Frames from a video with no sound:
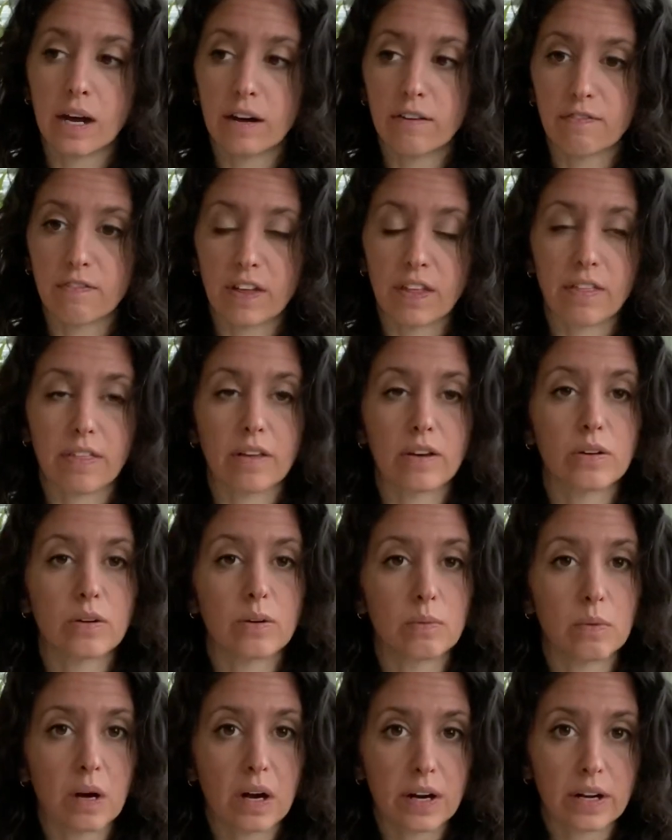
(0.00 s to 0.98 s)
Faith
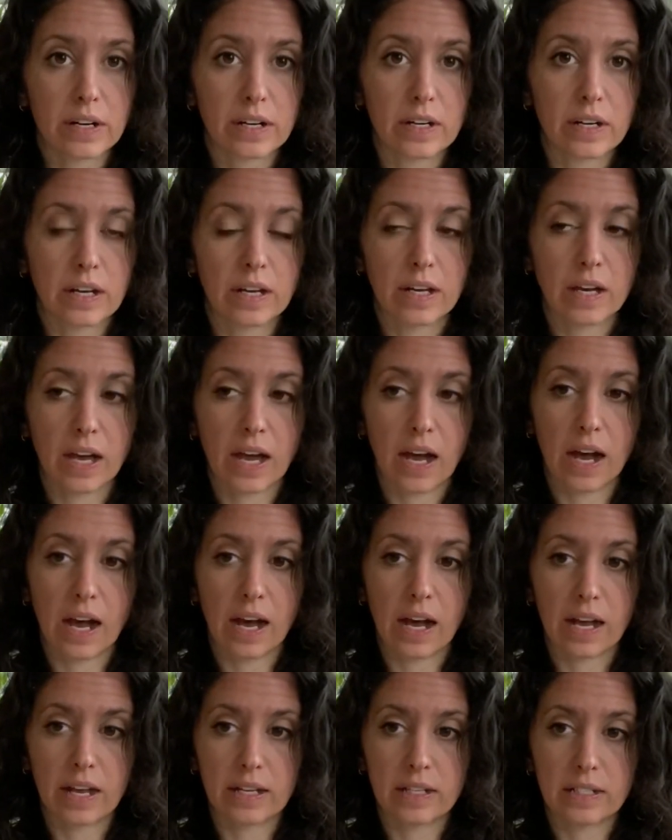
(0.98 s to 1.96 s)
Underwater,
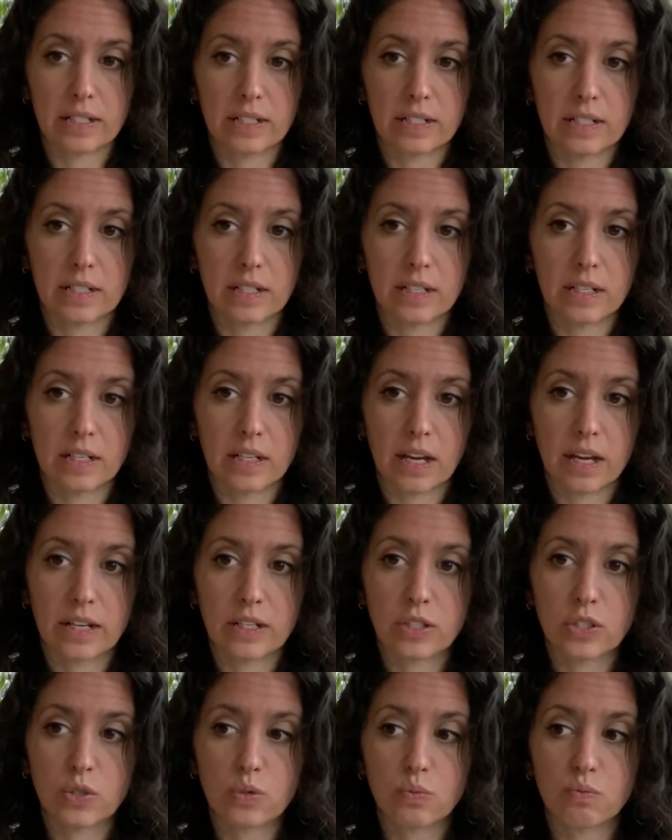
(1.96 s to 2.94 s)
and I
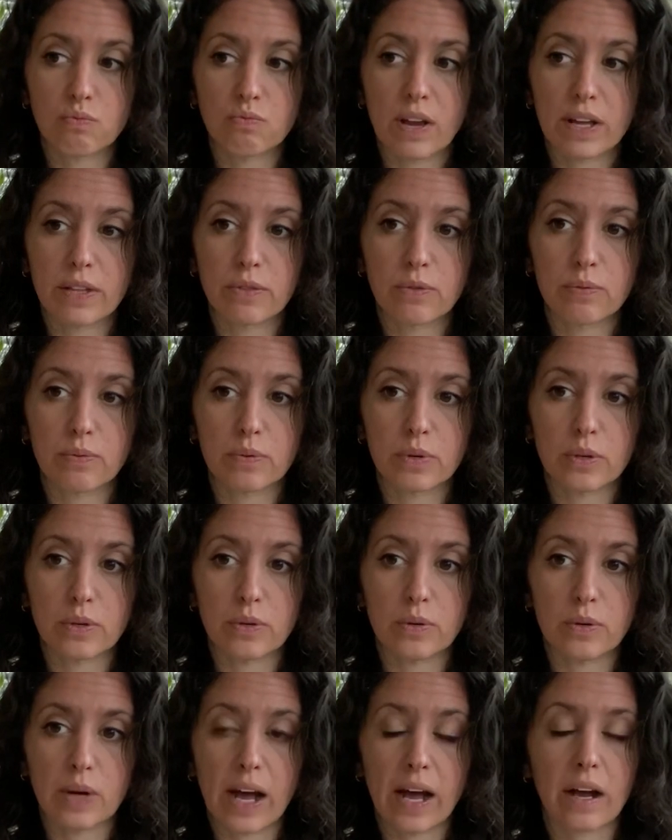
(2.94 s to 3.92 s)
just read
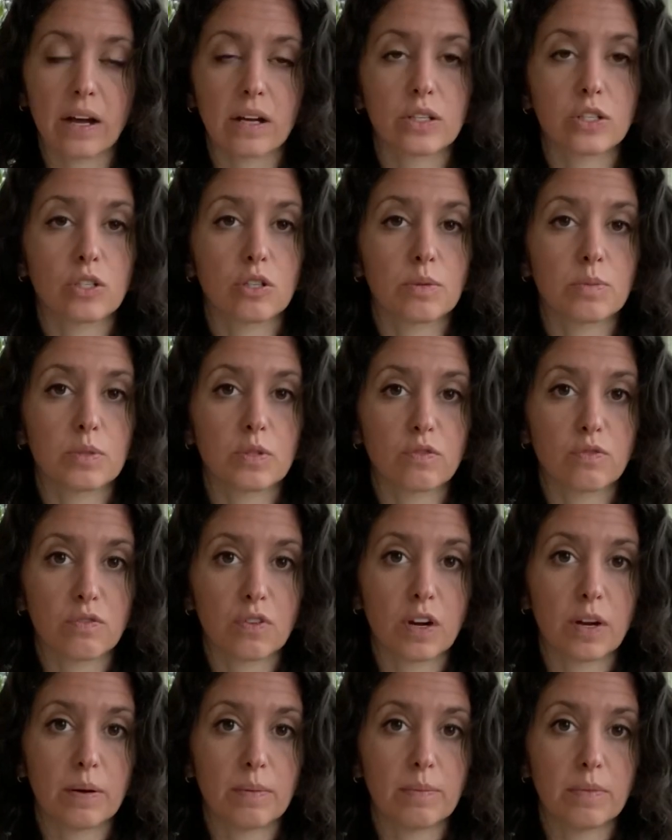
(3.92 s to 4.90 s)
through excerpts
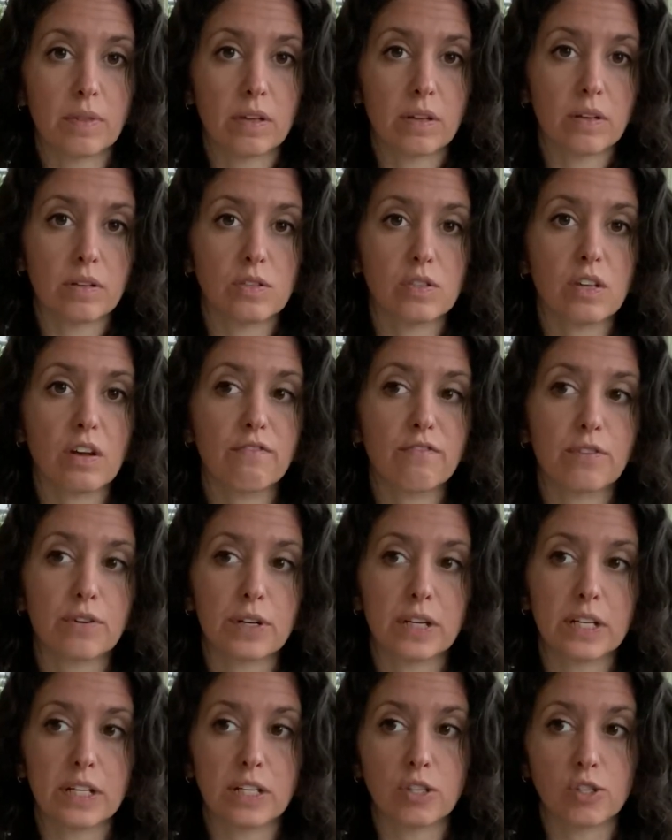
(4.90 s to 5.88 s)
from the
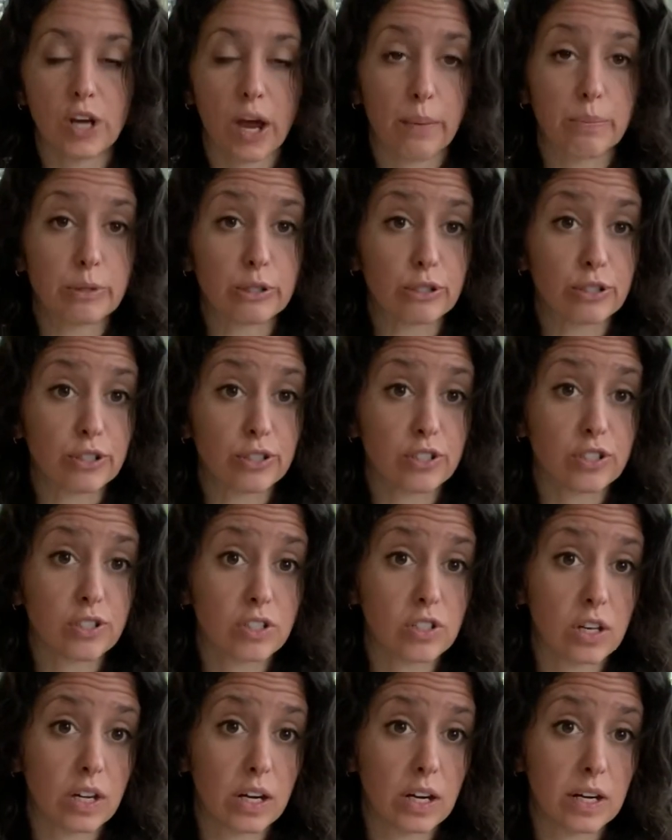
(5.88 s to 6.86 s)
suffering
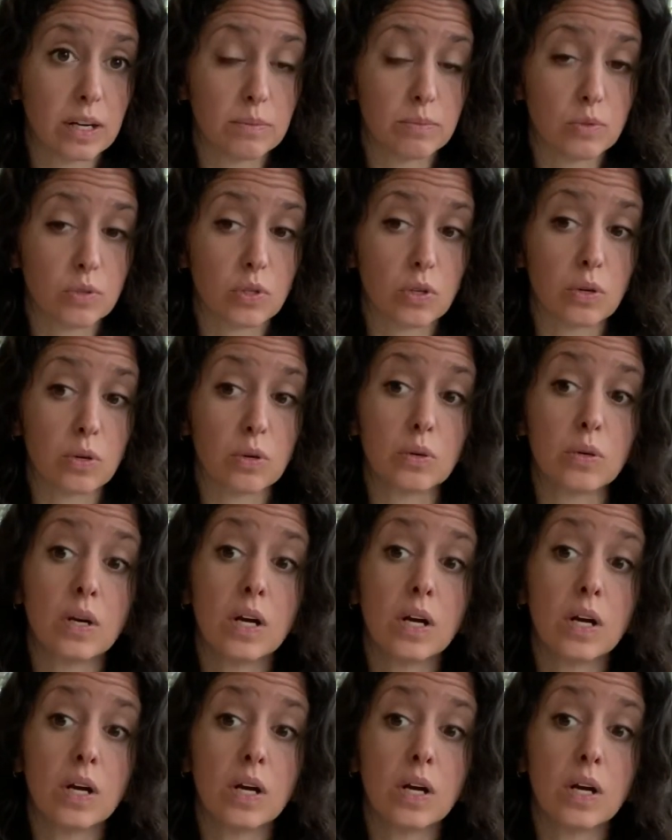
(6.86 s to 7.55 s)
chapters. So